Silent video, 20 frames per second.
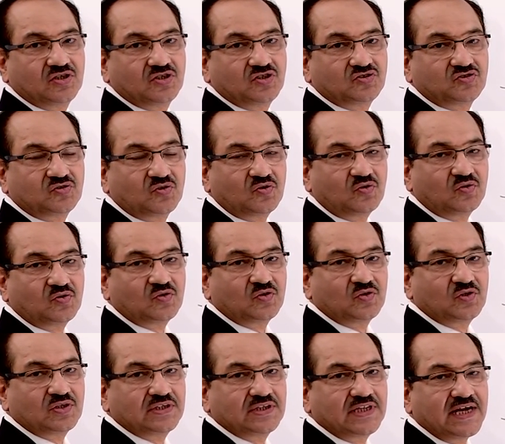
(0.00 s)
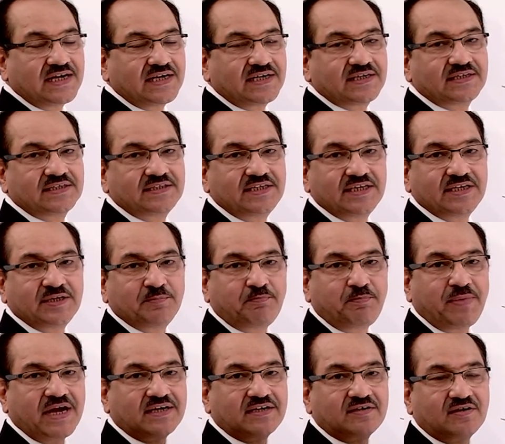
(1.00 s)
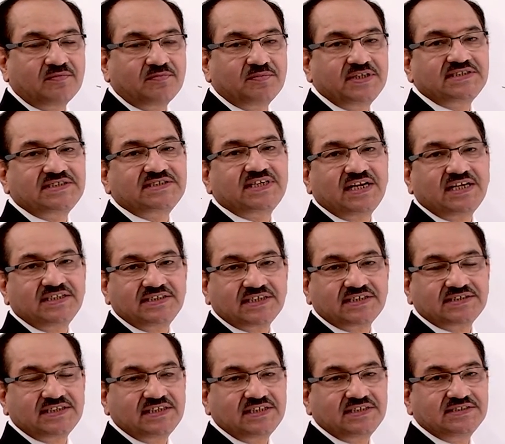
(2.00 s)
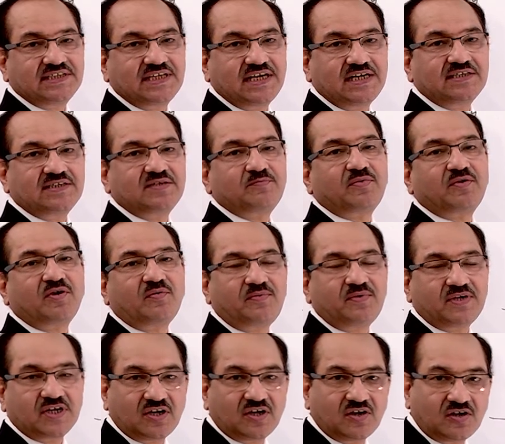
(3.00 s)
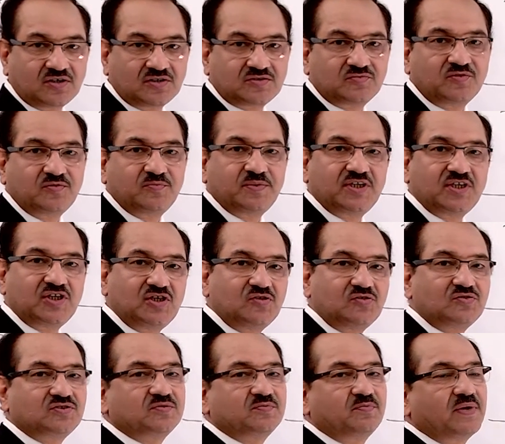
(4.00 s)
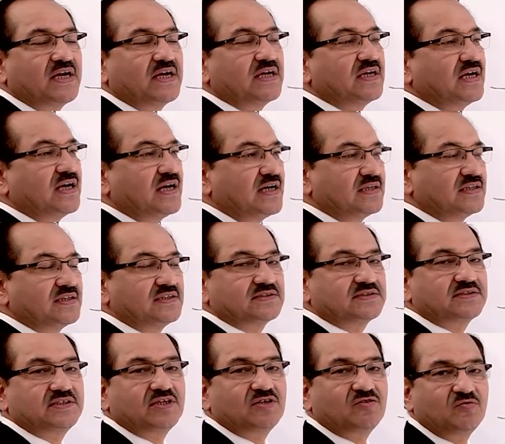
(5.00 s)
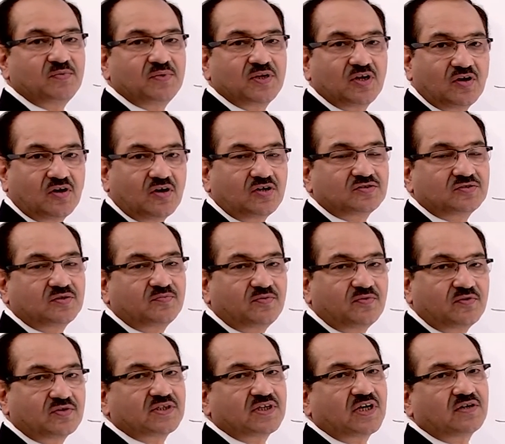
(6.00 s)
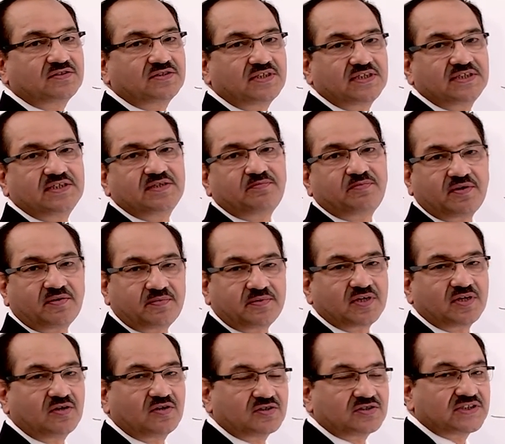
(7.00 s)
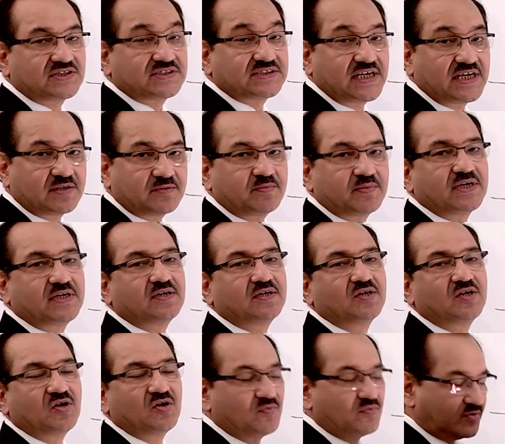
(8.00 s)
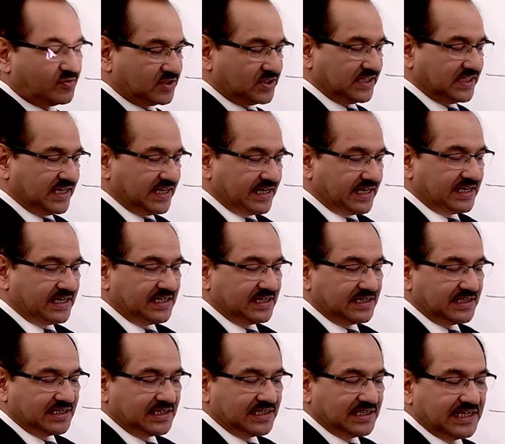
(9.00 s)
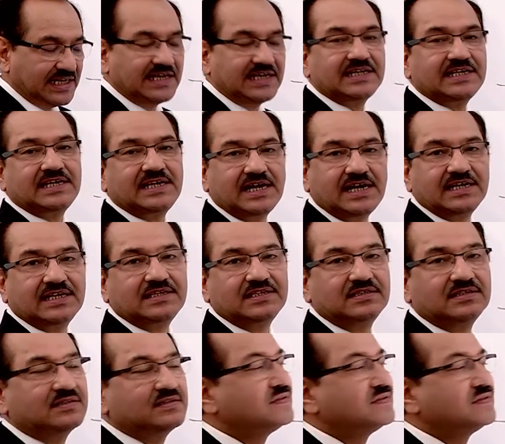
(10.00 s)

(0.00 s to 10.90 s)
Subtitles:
So that the impact of this transaction is that the profit or loss will be reduced by, and this there will be a loss of 4,000 in the profit and loss statement for the year ending 8/9.